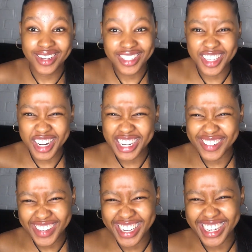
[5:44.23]
You know what I
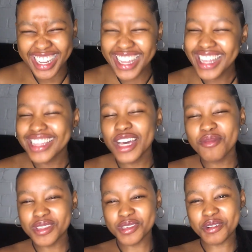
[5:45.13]
mean? That
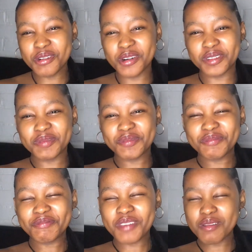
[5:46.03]
would be so cool.
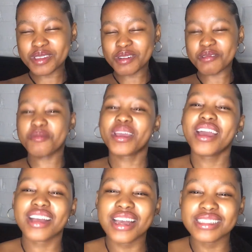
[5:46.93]
But
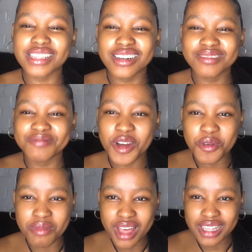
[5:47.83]
yeah, guys, I
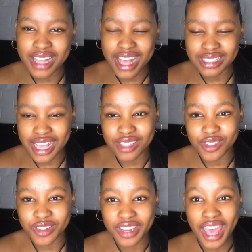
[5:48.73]
hope that has
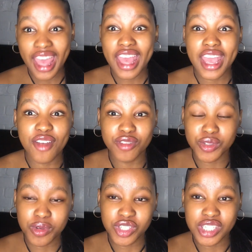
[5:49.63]
answered
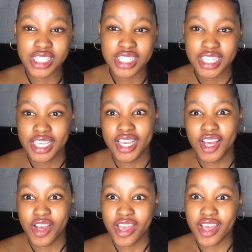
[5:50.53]
everyone's questions
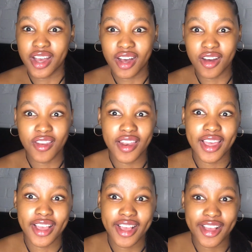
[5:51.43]
on,
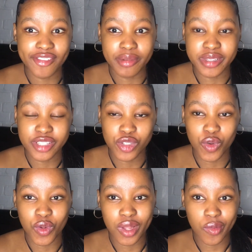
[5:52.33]
like, if I'm at
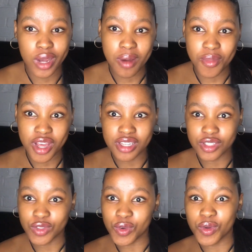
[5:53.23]
school and why I'm not in
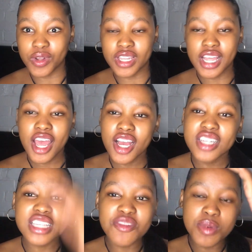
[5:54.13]
school. And
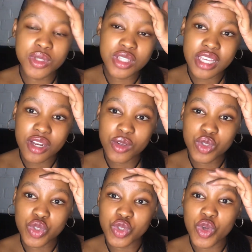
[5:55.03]
because I've been getting
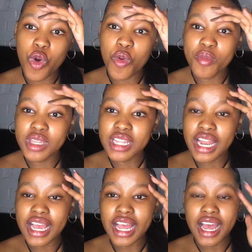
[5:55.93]
so many,
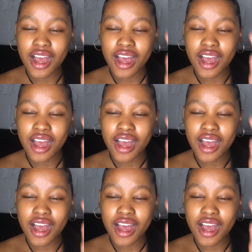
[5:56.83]
every